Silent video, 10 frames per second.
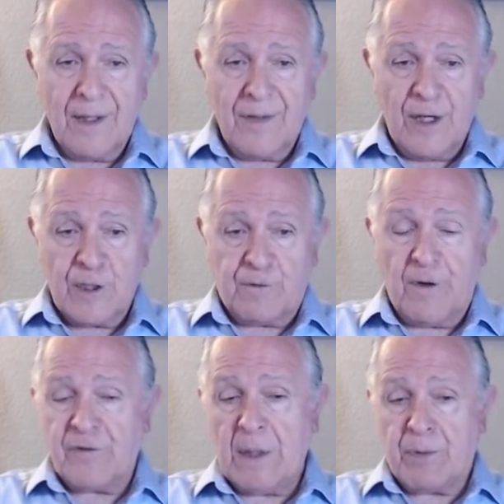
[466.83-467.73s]
these
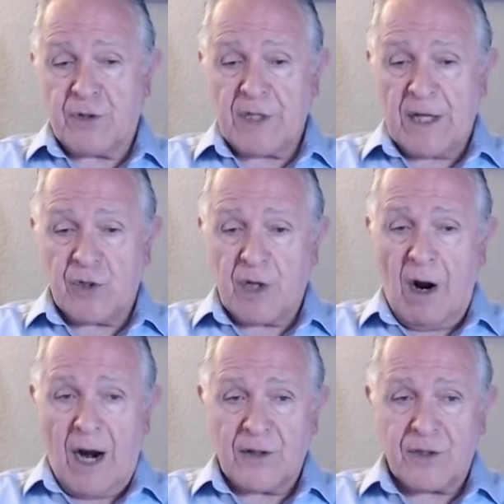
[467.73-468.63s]
50%
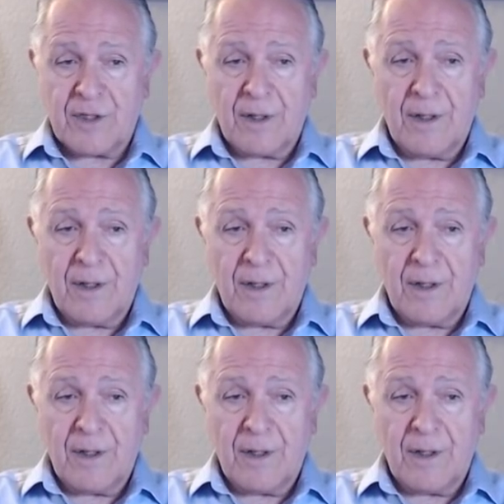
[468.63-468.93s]
charts